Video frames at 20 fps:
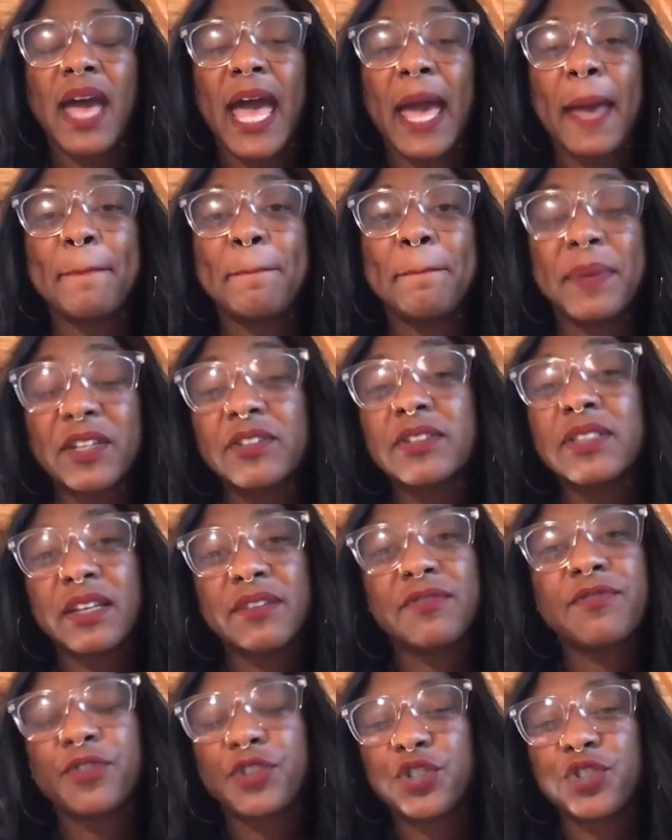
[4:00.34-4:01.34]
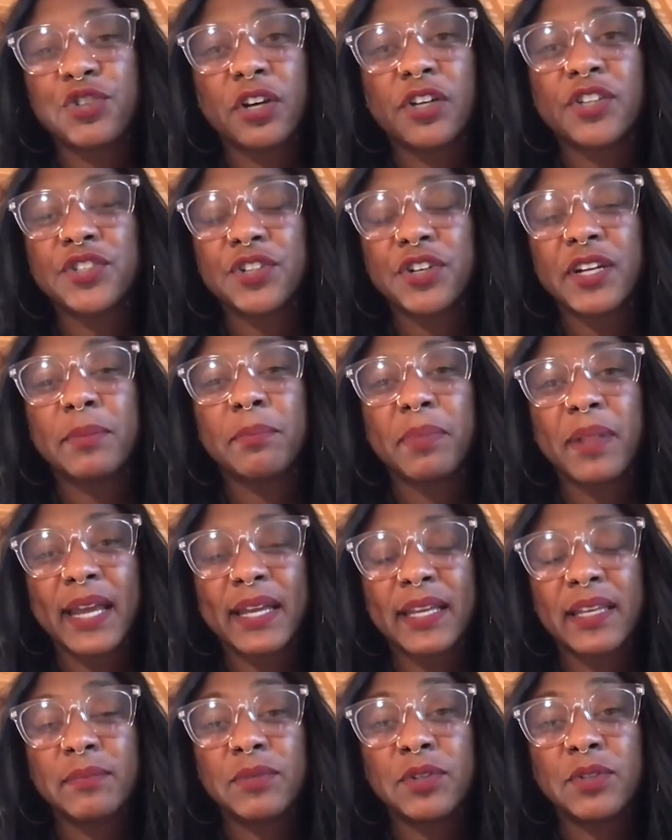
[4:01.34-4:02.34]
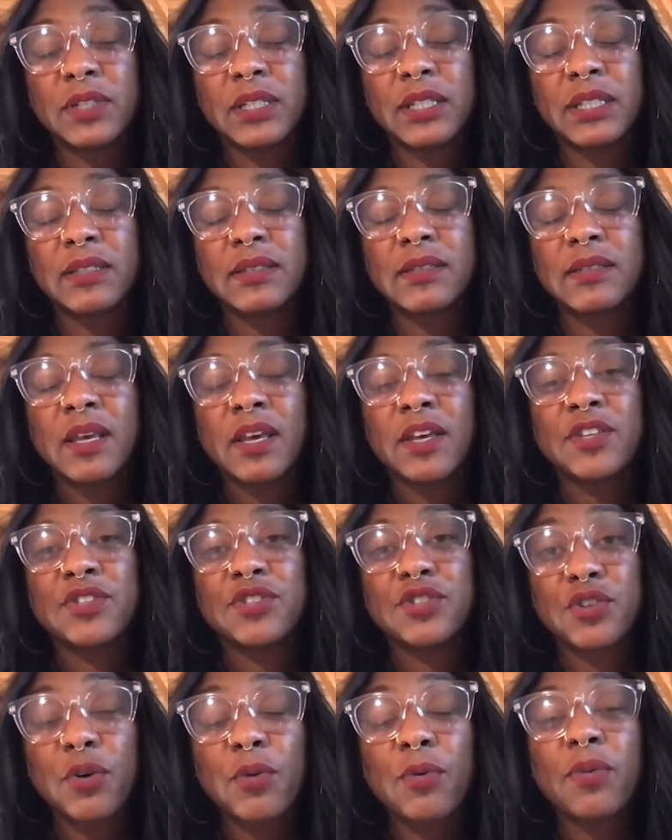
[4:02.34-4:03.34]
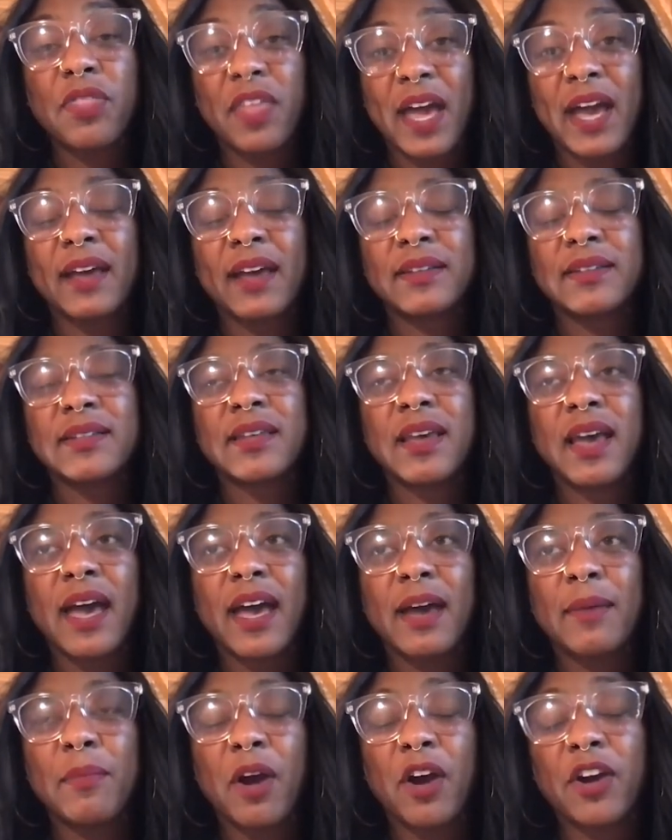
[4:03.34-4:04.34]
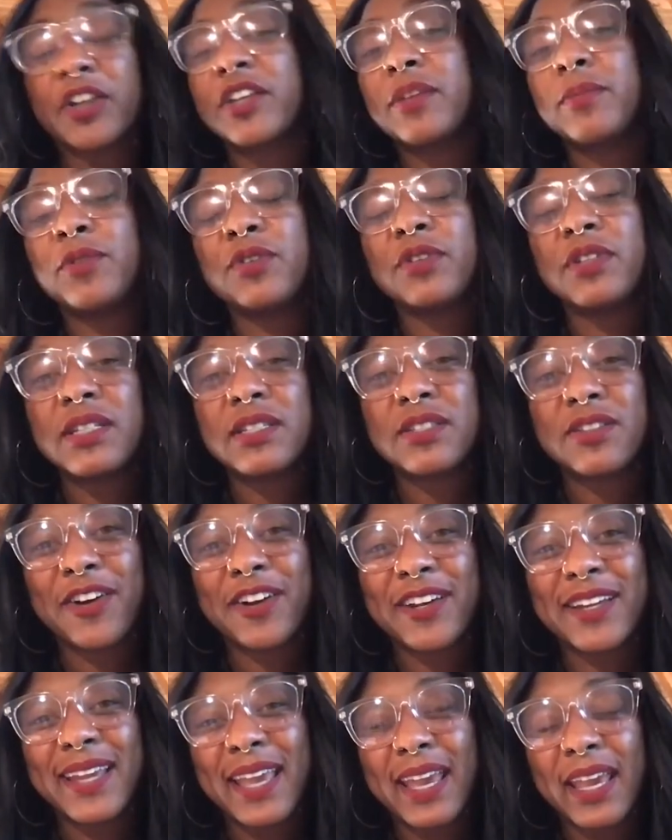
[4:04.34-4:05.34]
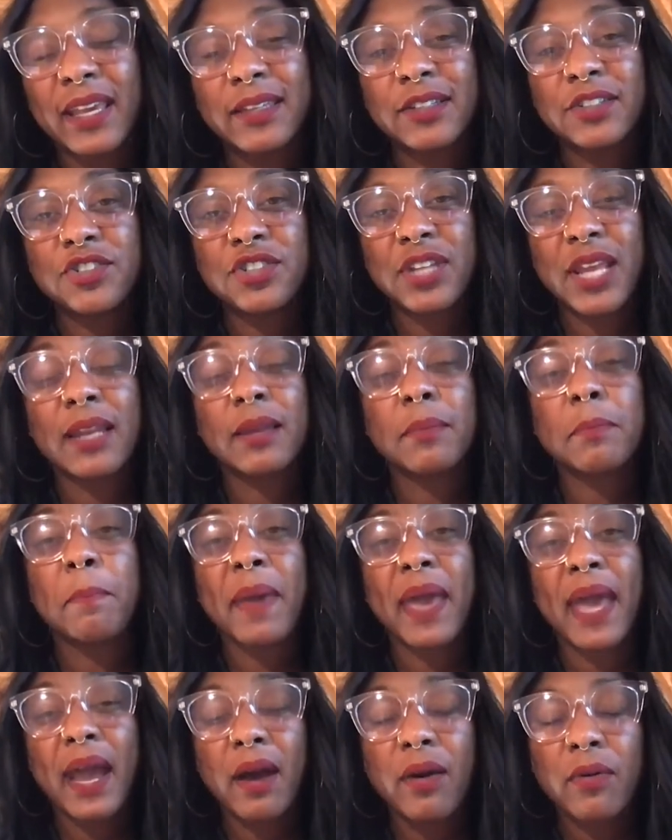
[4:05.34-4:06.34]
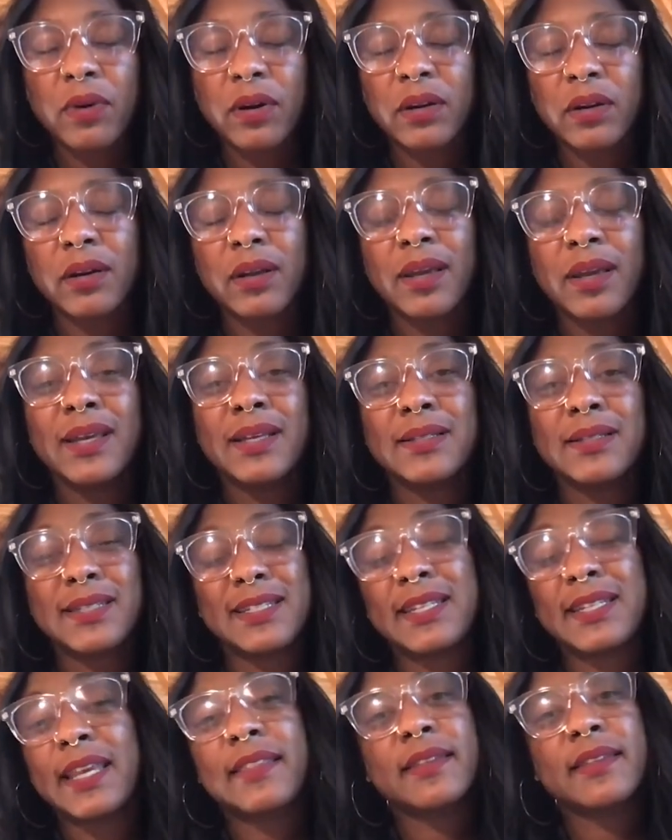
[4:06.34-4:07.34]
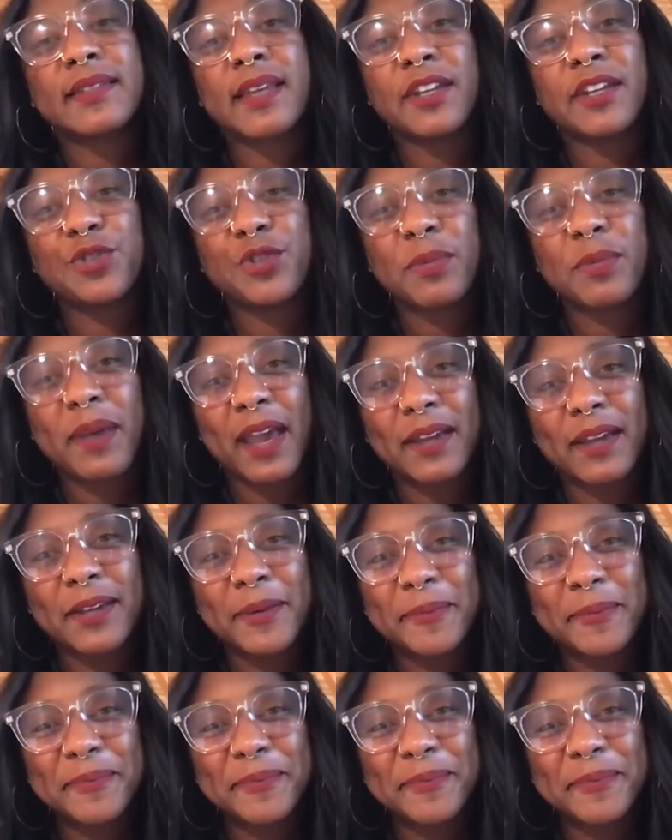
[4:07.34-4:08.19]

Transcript: um, build infrastructure in Black communities so that um, our communities are engaged and empowered to take this country back.